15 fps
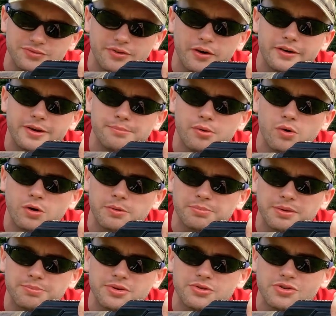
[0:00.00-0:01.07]
It's very
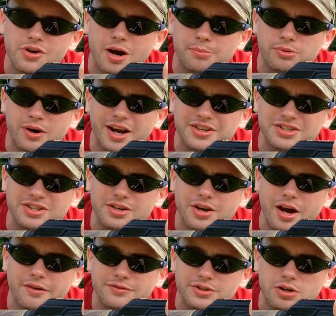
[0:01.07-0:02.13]
important, but people do not practice it
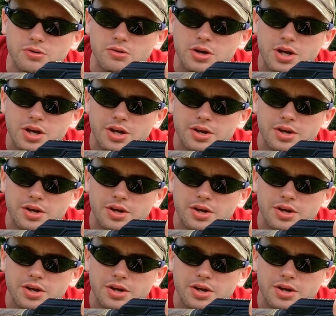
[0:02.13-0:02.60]
enough, so